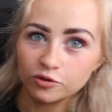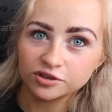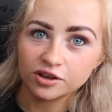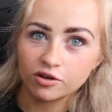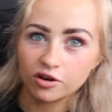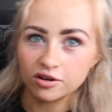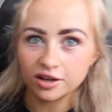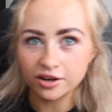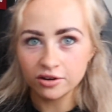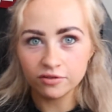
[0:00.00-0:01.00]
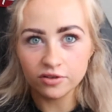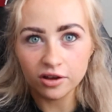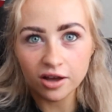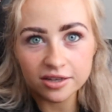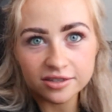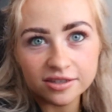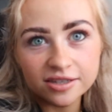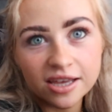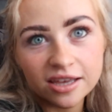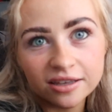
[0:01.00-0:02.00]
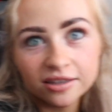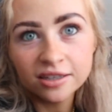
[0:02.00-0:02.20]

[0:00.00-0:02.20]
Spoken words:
also got, I don't know if you guys can see,